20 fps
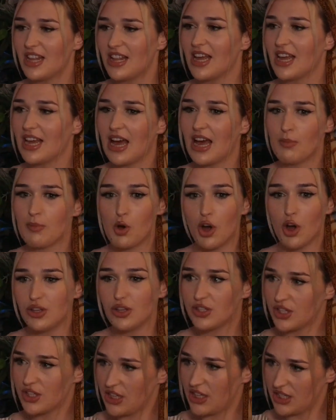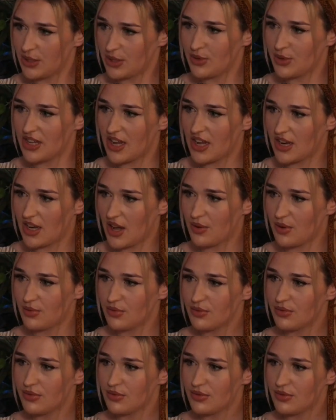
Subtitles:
I feel like I'm constantly doing that now.